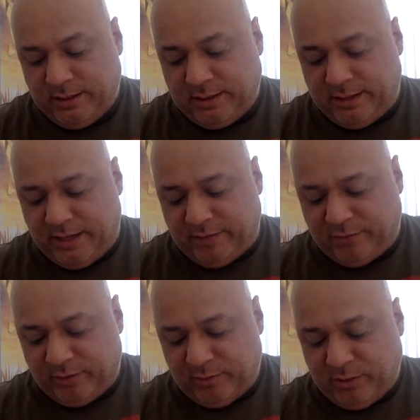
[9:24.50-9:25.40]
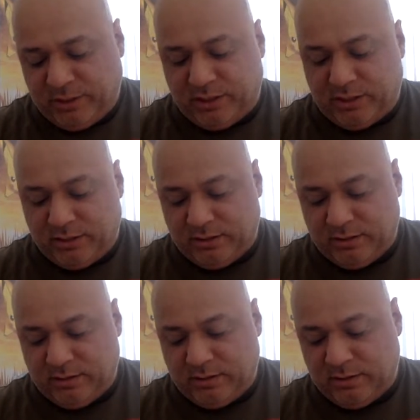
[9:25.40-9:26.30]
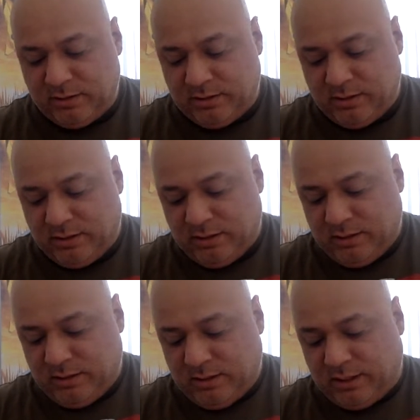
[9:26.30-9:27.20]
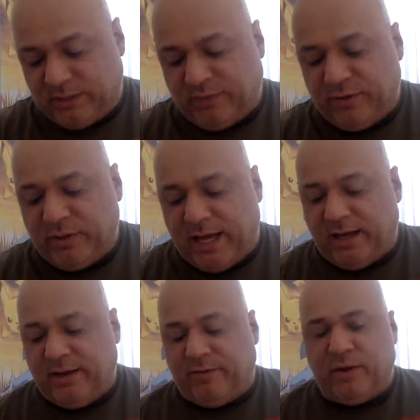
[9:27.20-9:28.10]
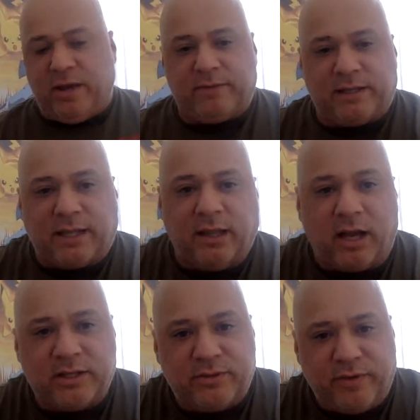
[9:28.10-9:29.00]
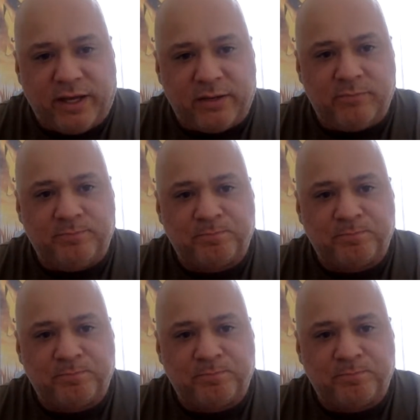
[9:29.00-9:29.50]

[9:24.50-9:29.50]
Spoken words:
care for it much. Because if you have the deluxe Venom,